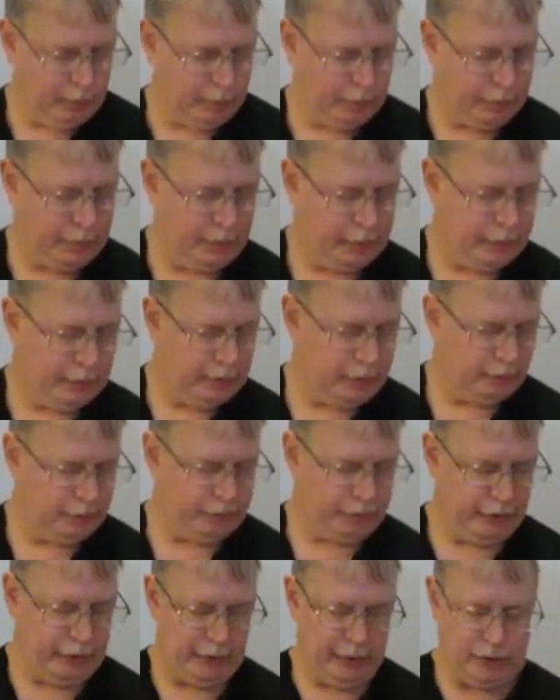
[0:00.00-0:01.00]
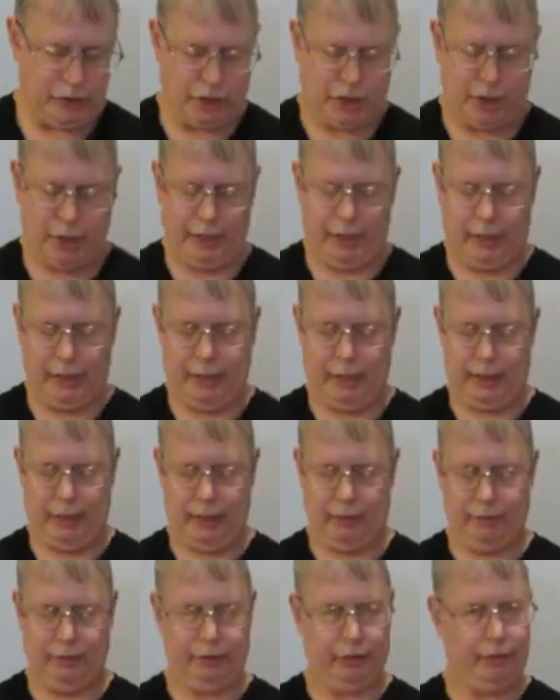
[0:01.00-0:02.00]
Put it in the fridge,
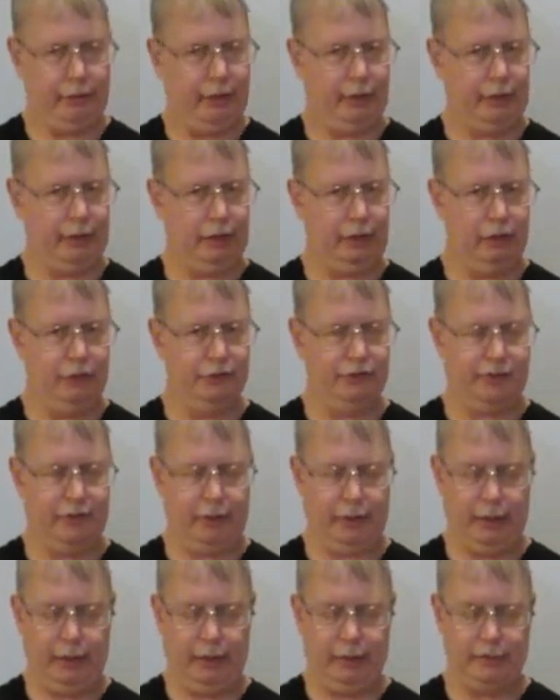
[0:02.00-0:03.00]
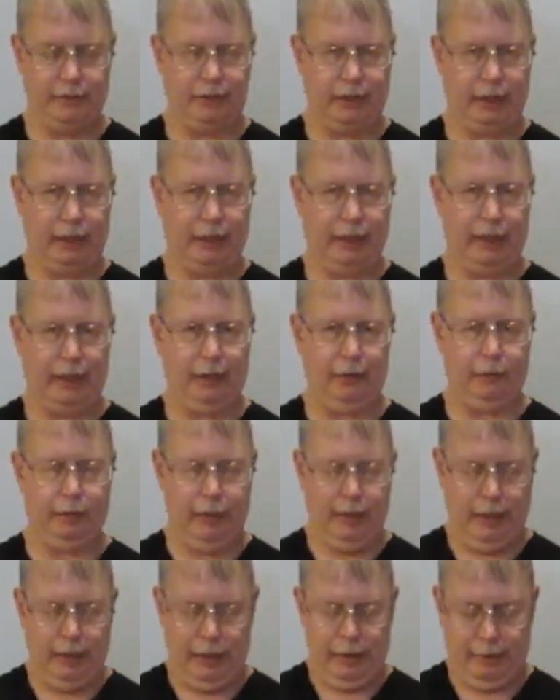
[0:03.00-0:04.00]
and when you're ready to use it again, take it out.
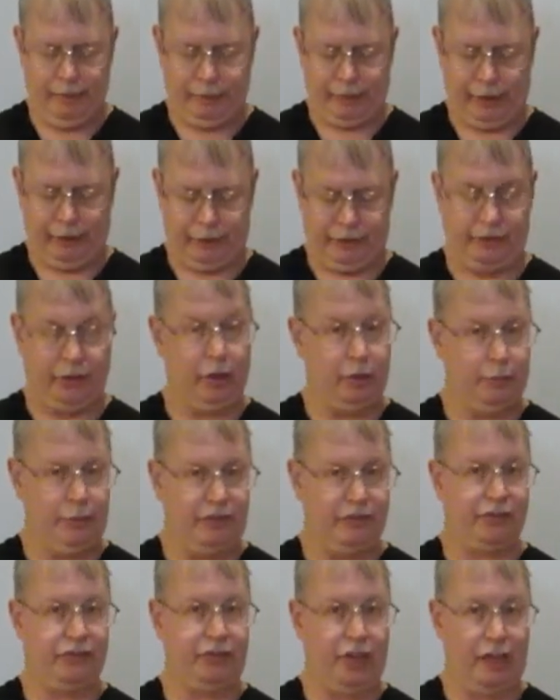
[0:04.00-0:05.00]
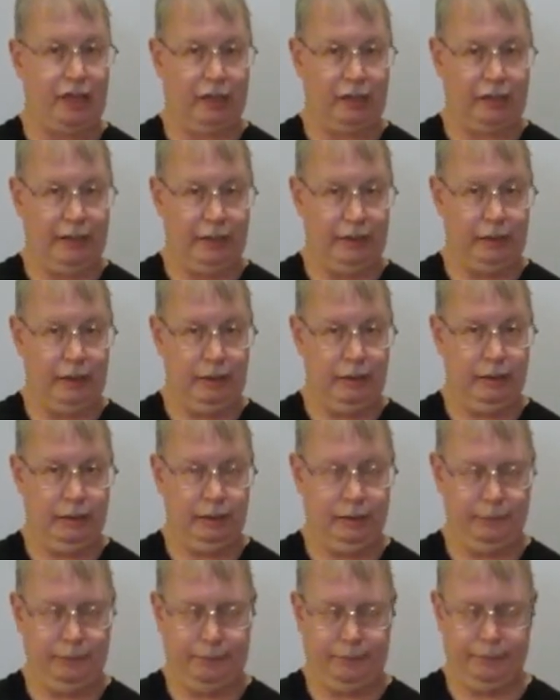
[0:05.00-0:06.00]
Now there's going to be settling.
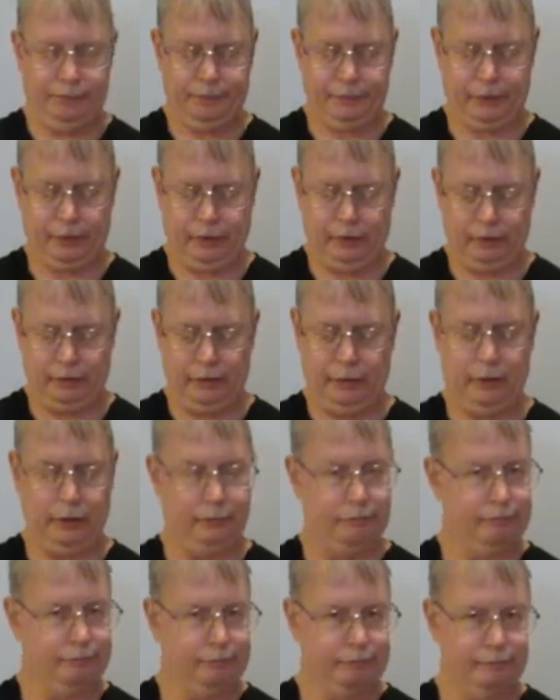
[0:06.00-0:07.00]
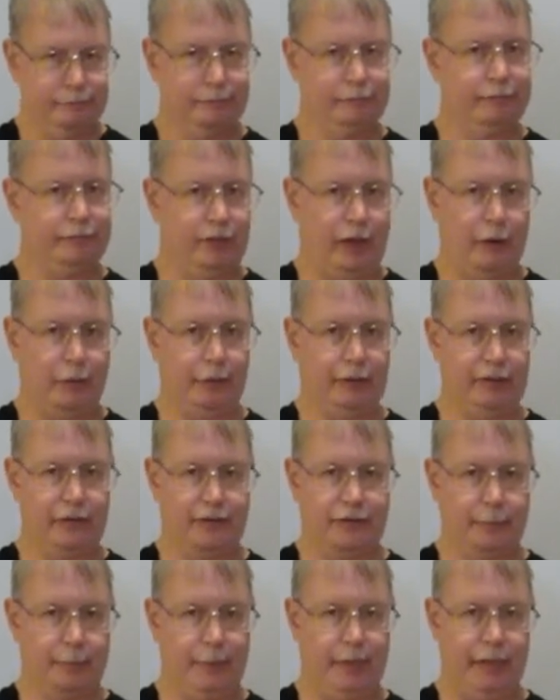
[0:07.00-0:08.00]
The flour is
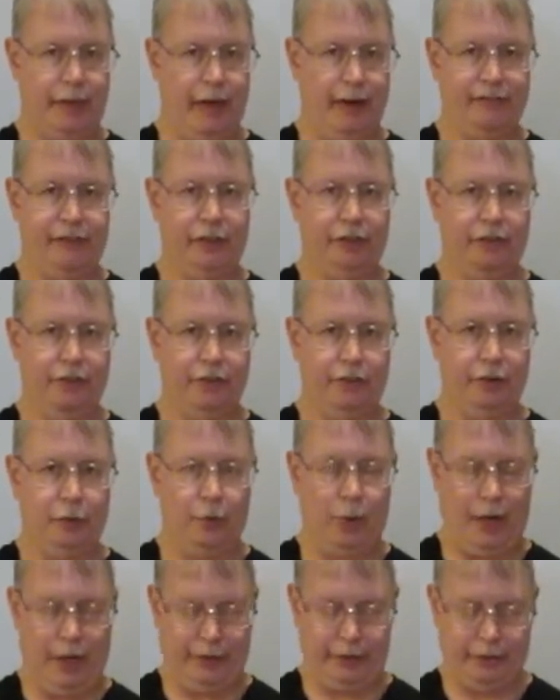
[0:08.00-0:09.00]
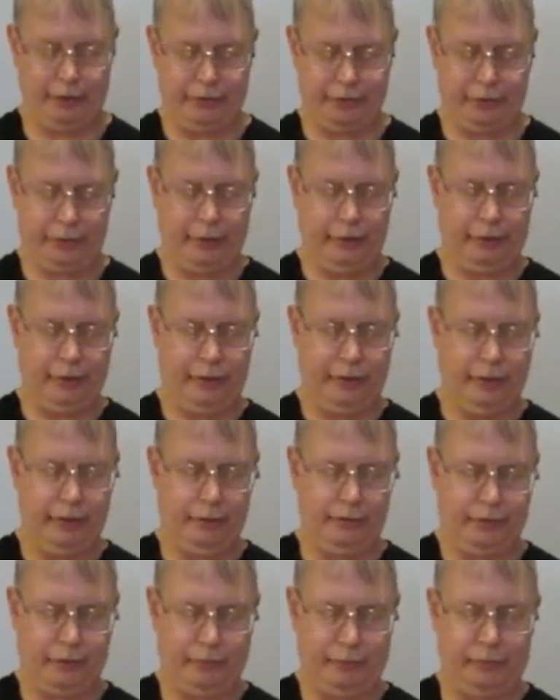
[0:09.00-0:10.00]
a bit heavier than the water, so you're going to have
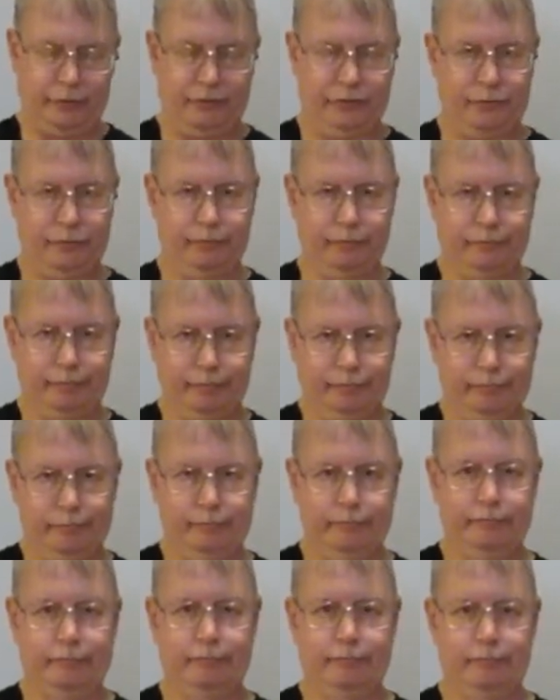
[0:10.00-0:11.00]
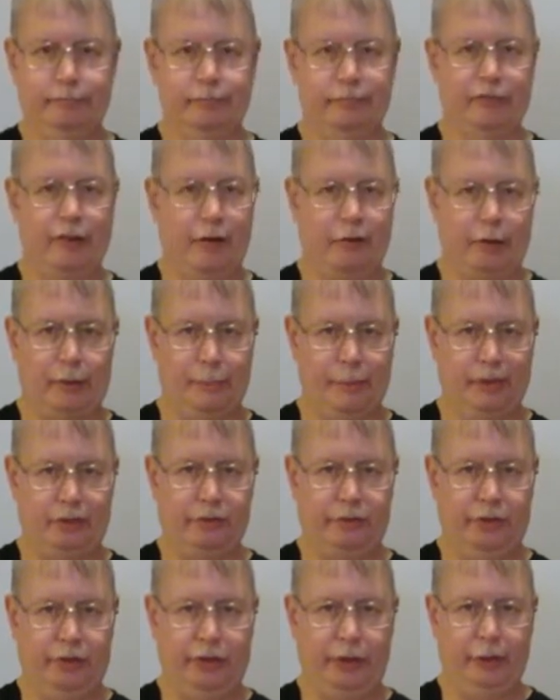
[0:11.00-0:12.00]
some of the flour
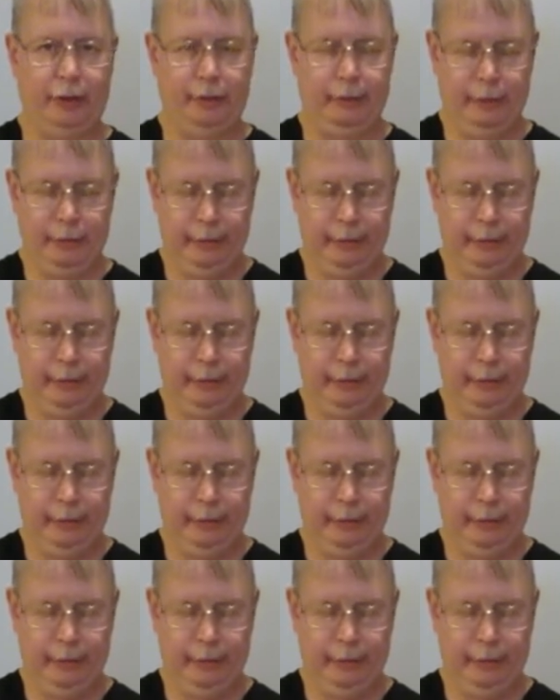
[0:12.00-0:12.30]
mixture